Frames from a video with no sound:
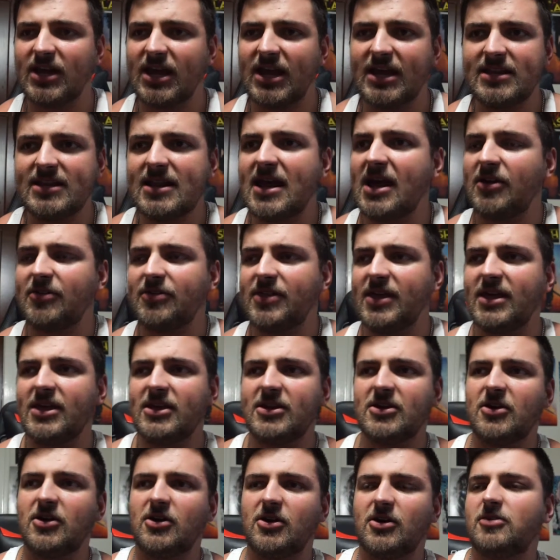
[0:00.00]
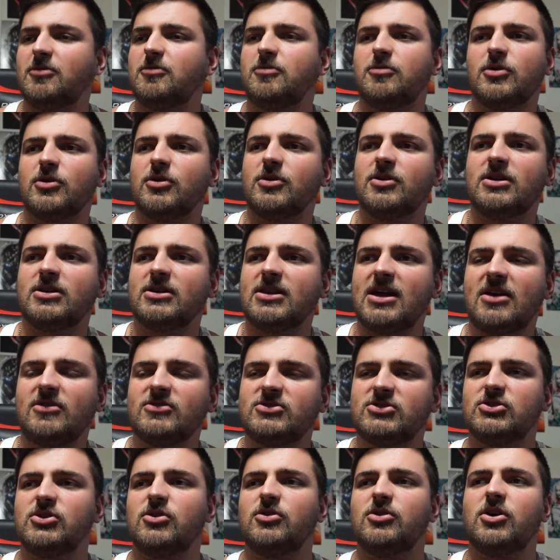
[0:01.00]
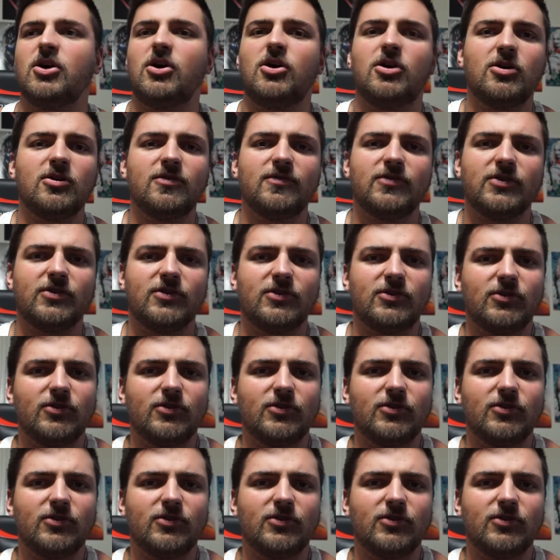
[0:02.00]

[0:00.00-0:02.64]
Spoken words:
and now they weren't allowed to go to Harvard,